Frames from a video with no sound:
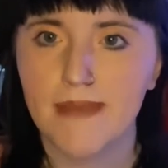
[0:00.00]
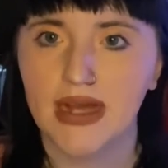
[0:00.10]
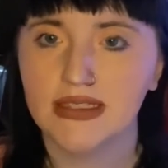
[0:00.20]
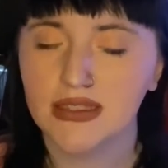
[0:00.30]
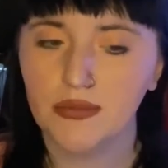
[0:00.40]

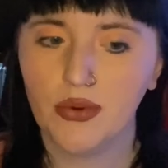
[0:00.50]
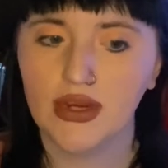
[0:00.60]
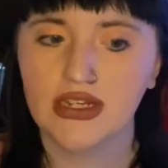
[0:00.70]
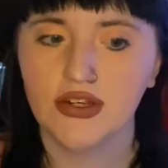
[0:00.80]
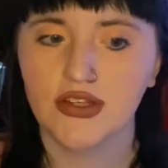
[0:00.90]
At some
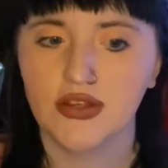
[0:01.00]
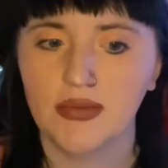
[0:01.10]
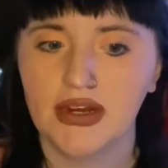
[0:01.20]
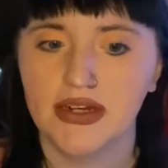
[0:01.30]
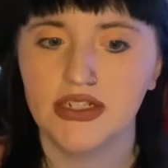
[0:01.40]
point during their
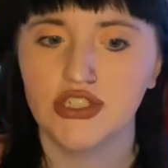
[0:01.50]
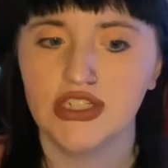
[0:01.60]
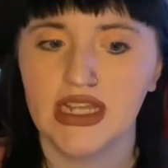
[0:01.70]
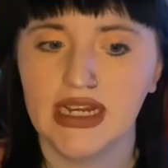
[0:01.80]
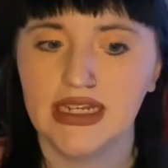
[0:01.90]
marriage,
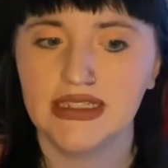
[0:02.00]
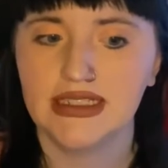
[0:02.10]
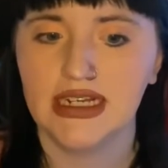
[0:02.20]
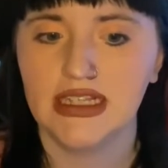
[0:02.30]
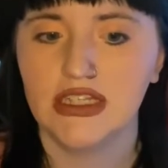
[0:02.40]
Nannie decided